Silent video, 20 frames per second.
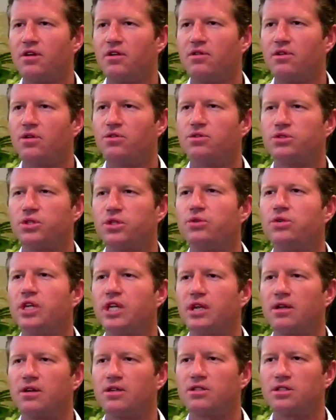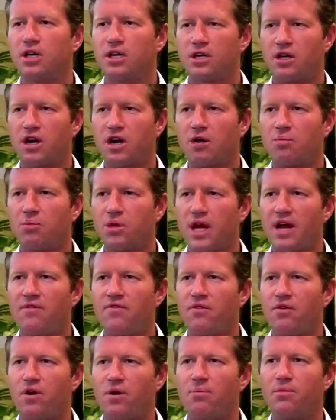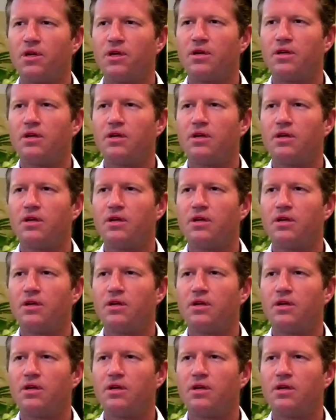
those new dealers onto our platform,